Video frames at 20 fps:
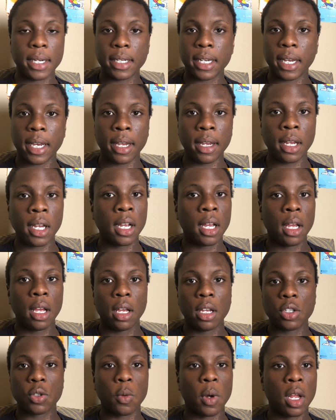day
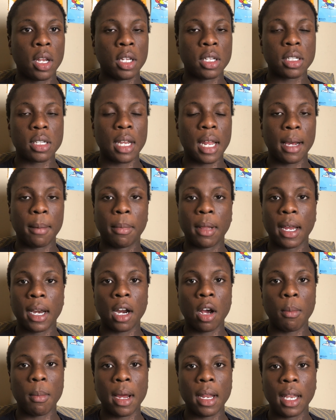as well as plan
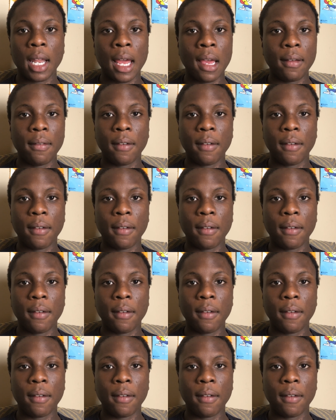out my life.